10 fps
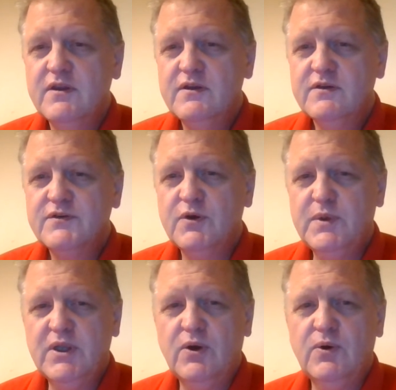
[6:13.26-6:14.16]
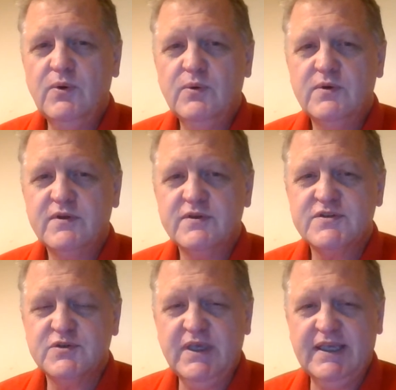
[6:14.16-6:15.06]
So we know the
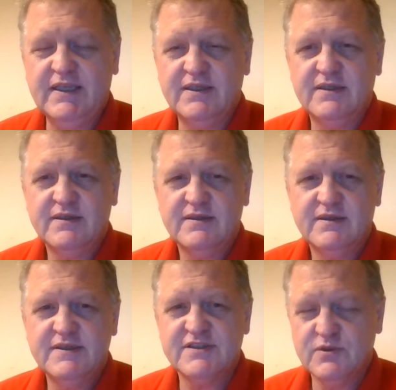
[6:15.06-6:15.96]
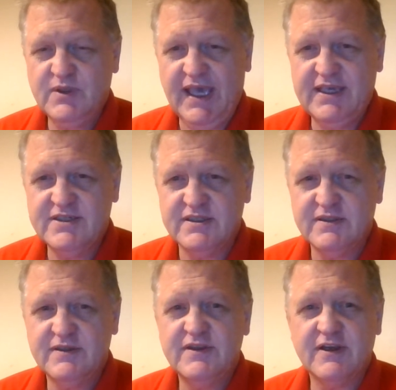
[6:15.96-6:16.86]
street is a location.
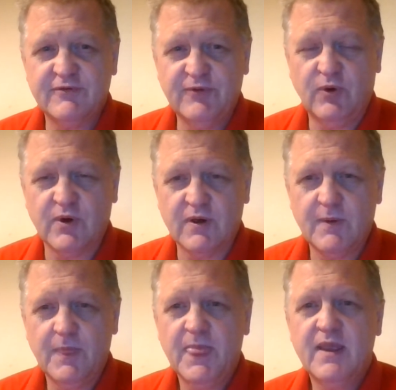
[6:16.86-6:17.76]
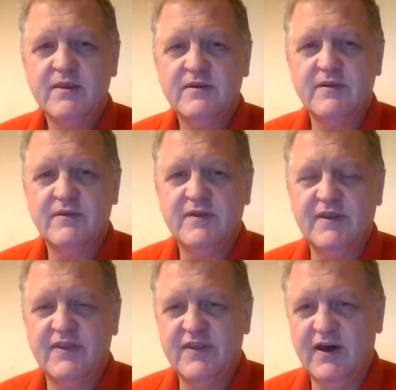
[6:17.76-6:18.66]
Therefore, the
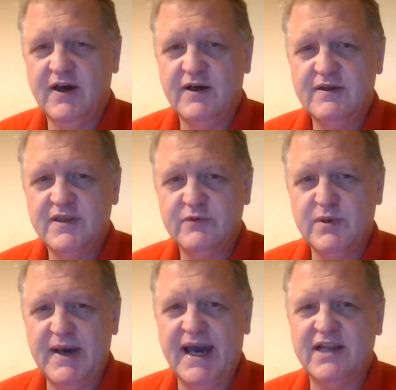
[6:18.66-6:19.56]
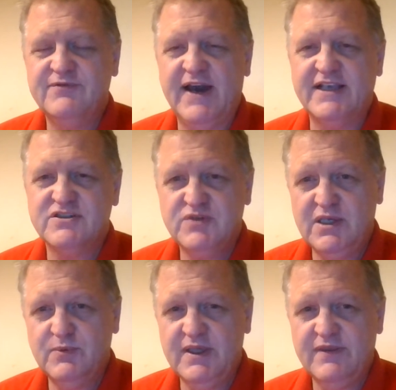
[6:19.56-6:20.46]
that we modify street
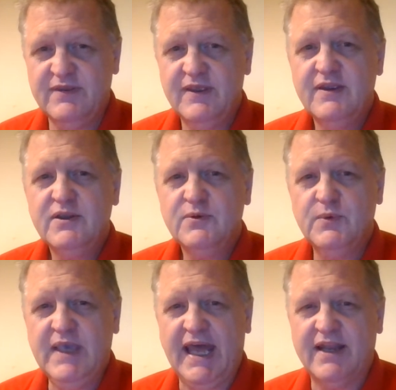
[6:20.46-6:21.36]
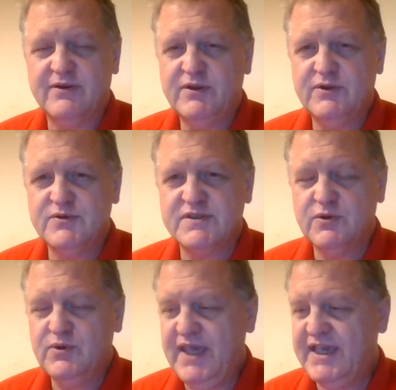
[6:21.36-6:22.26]
with, we got to use
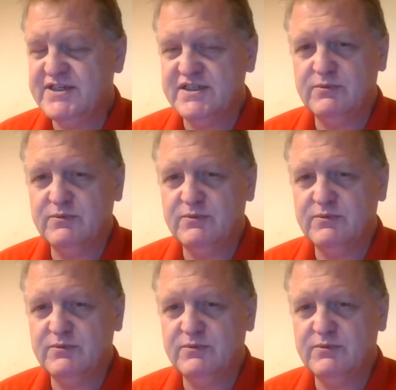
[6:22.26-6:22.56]
location.